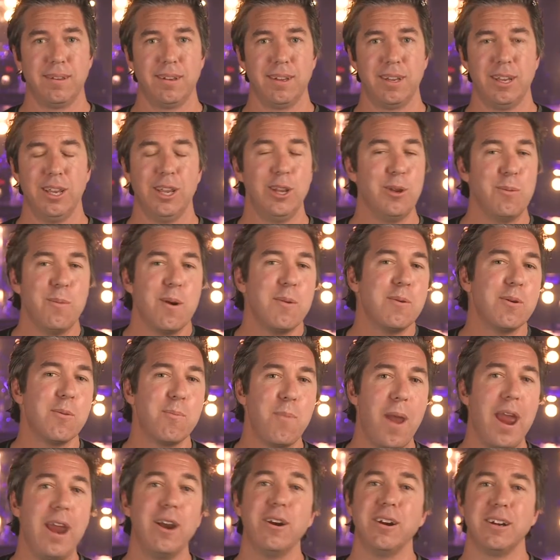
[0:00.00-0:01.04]
You remember
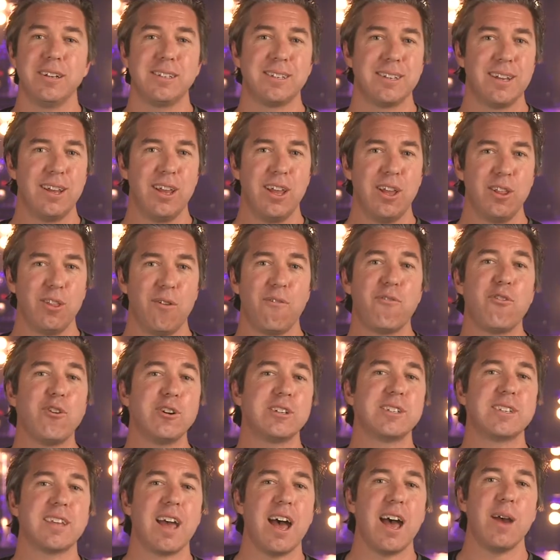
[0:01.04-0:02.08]
parents, the
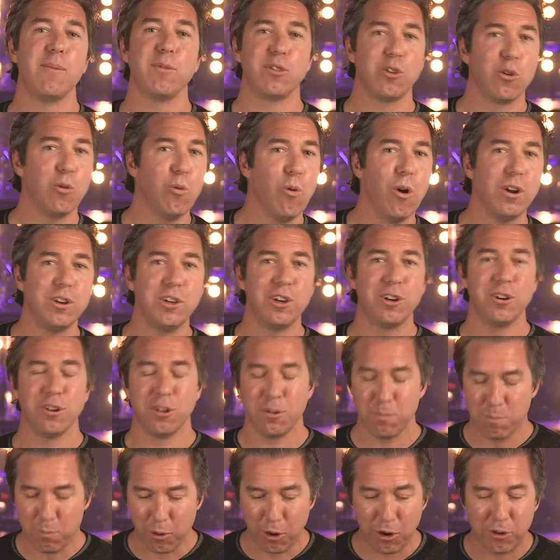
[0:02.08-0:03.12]
first time at their
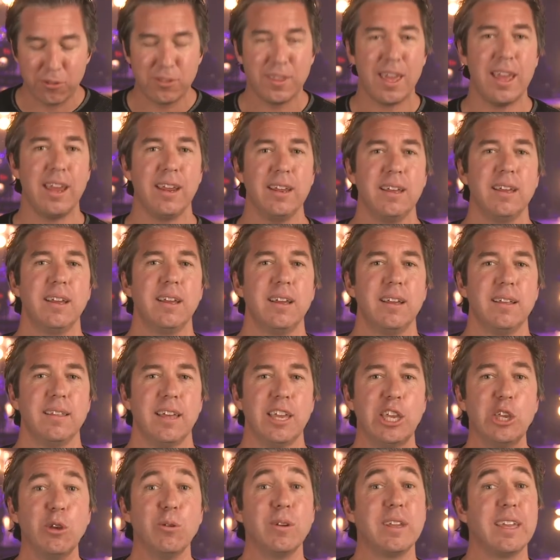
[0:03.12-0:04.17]
one-year-old birthday that
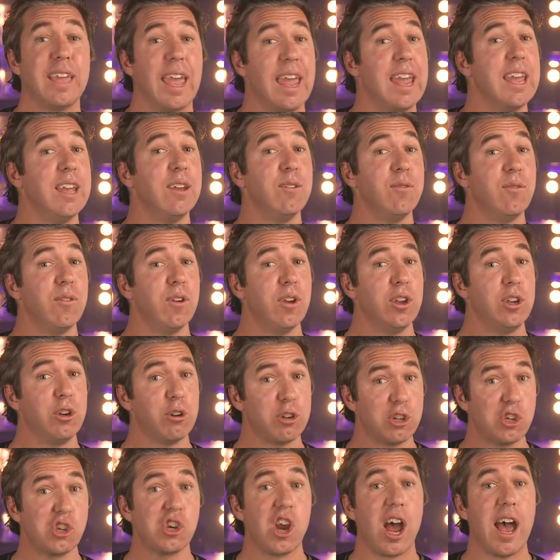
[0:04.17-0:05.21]
you gave your
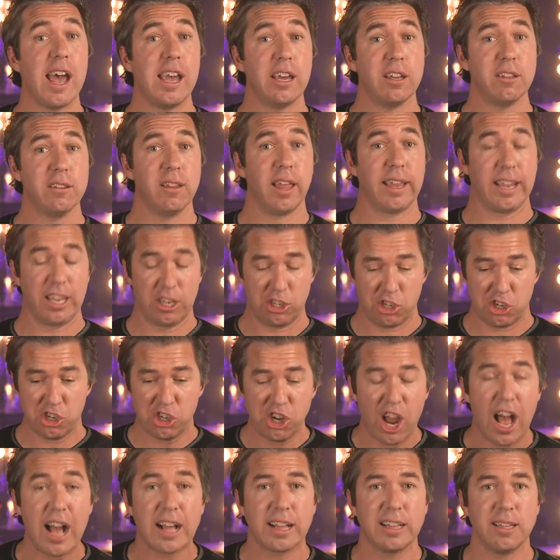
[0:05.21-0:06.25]
child like a
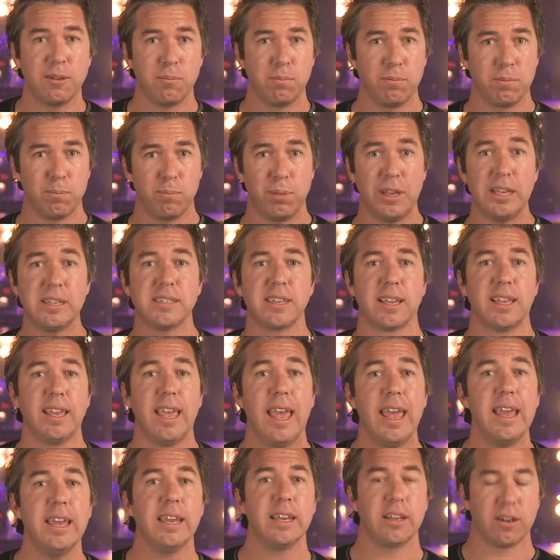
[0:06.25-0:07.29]
chocolate piece of
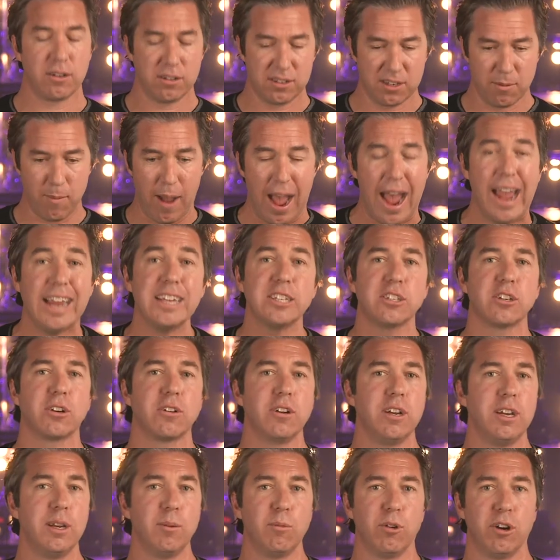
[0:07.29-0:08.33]
cake or some ice
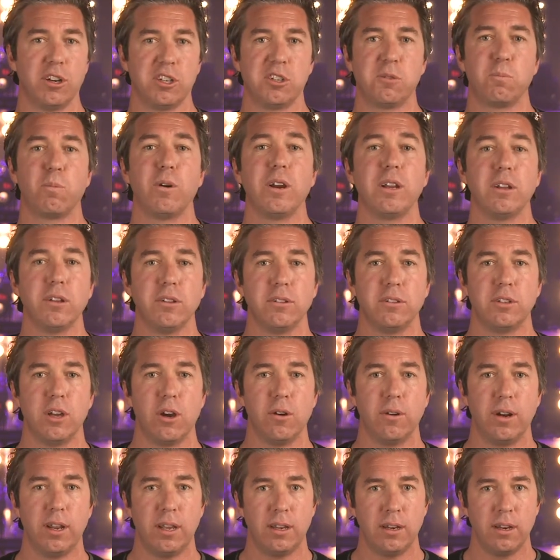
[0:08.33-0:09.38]
cream or a sprinkled
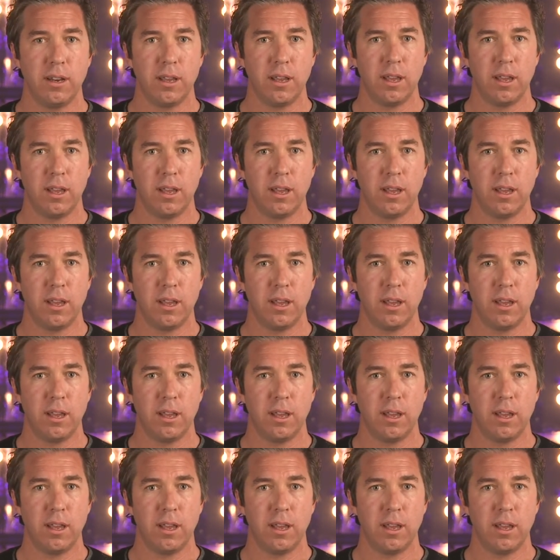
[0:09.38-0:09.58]
donut,